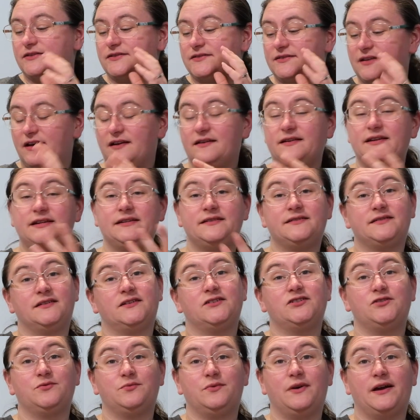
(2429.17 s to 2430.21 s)
done in
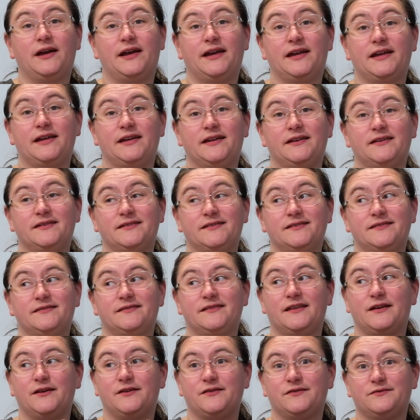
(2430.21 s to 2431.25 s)
such a way
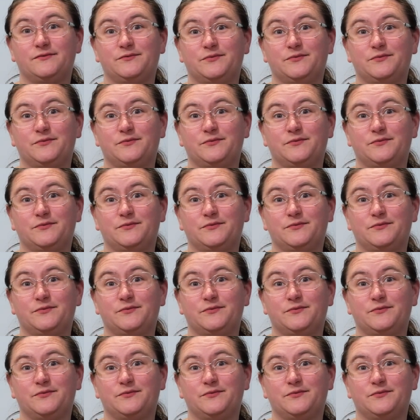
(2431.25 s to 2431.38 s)
that